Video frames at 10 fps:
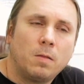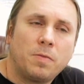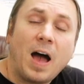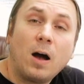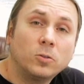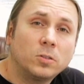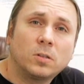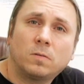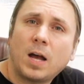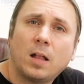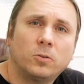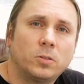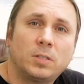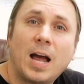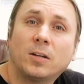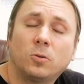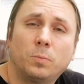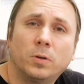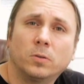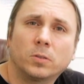thousands of dollars of doctor
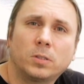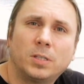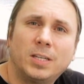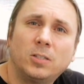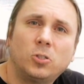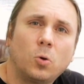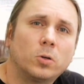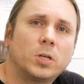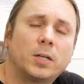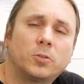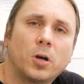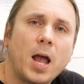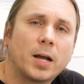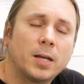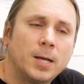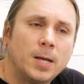bills to get George on track.